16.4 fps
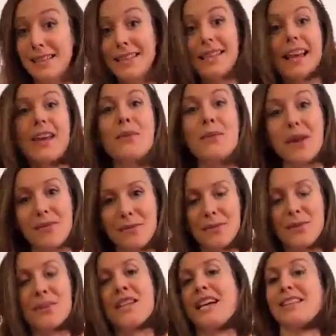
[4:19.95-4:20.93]
get away from
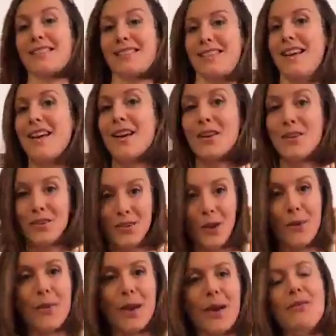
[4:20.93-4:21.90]
your desk,
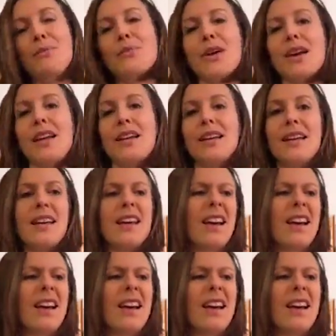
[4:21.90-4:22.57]
go have a break.